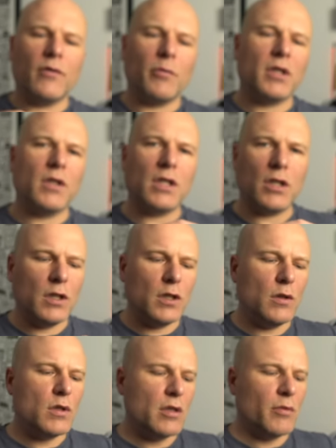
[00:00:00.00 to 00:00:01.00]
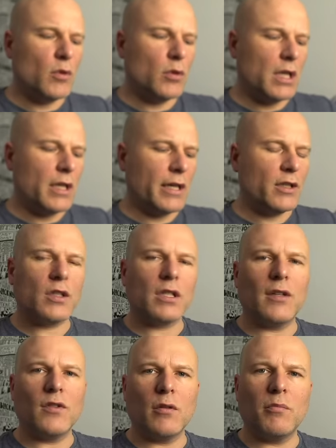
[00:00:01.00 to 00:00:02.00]
because as you're using the board like that, it just
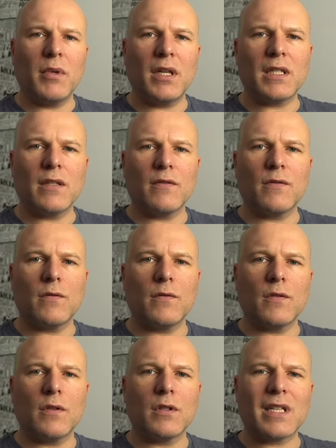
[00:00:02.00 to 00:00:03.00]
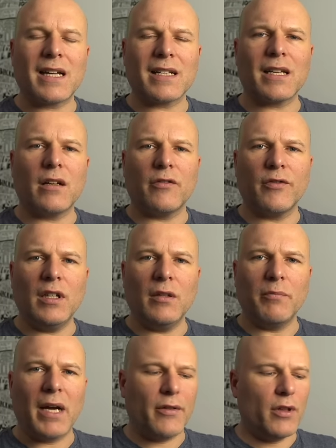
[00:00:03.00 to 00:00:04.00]
gives you a bit of tactile
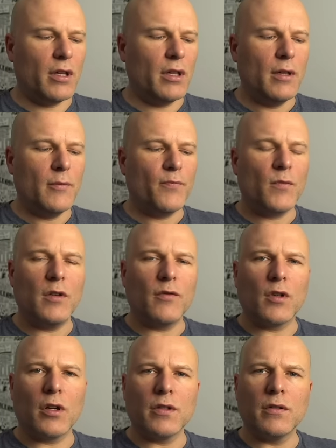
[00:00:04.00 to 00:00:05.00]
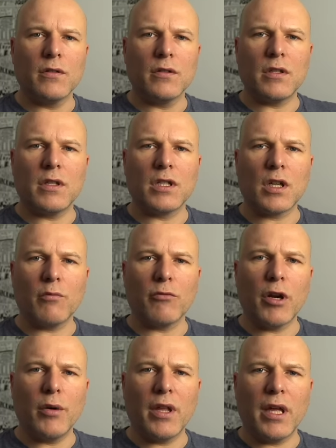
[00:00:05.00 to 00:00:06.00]
feedback that you've gone to the top
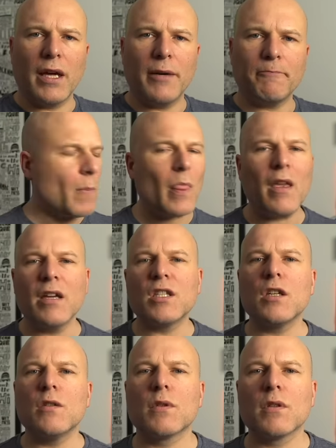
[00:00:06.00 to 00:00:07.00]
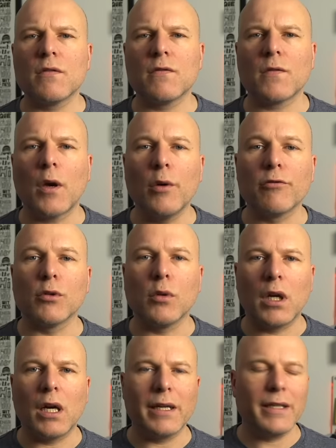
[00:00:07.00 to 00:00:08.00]
row there. In terms of overall
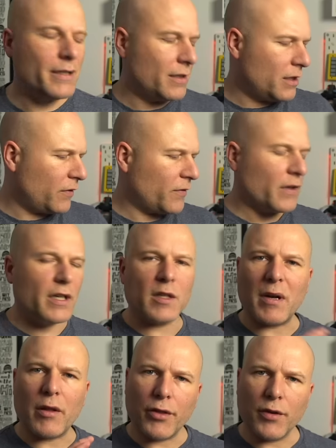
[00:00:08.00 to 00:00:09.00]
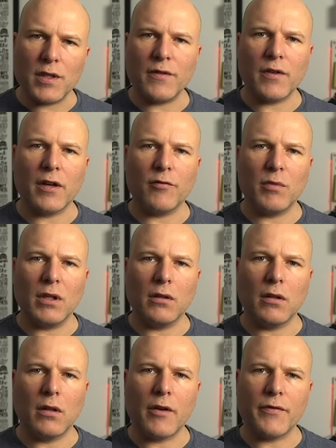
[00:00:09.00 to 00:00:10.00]
height, the Defy is about 35mm
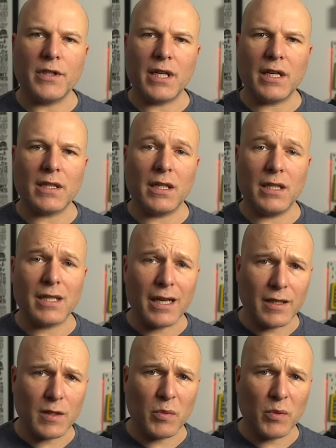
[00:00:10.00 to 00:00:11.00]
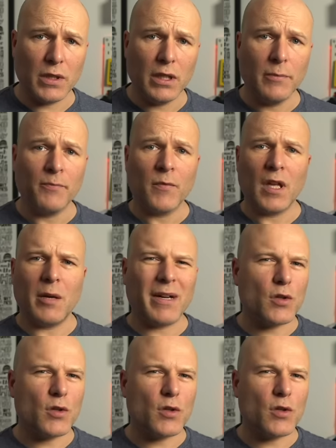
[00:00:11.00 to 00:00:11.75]
off the desk at its highest point and about